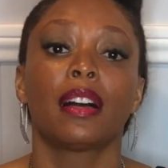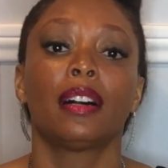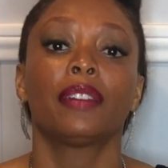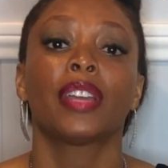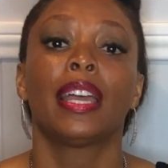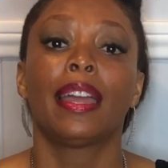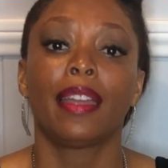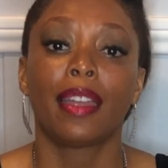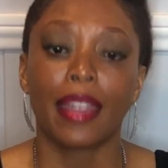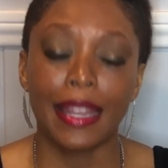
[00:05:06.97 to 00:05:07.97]
of
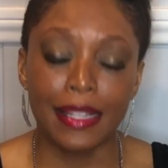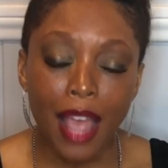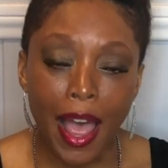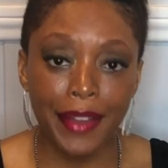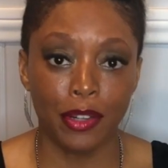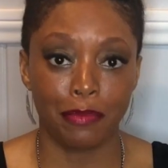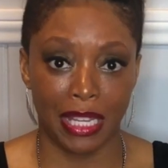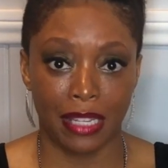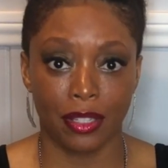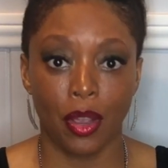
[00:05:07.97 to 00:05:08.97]

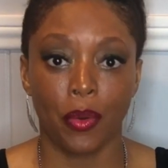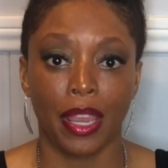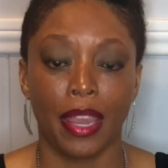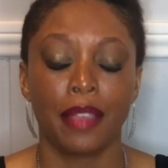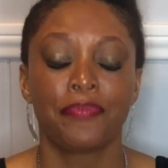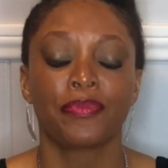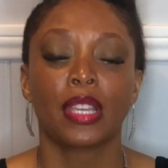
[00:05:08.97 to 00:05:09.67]
entitlement, okay?